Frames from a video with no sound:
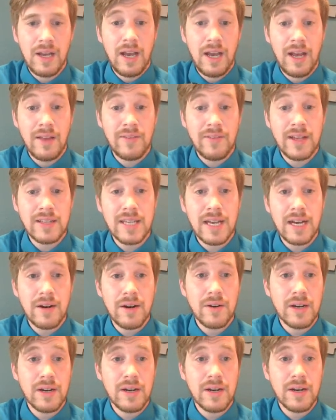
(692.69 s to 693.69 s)
And that's how
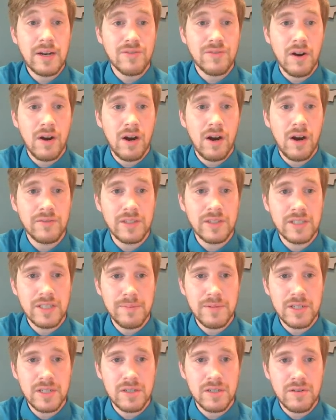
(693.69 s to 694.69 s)
it is for all of these
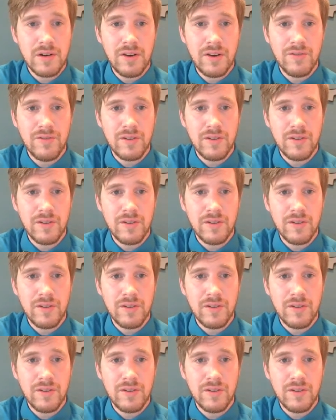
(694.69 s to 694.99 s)
images, right?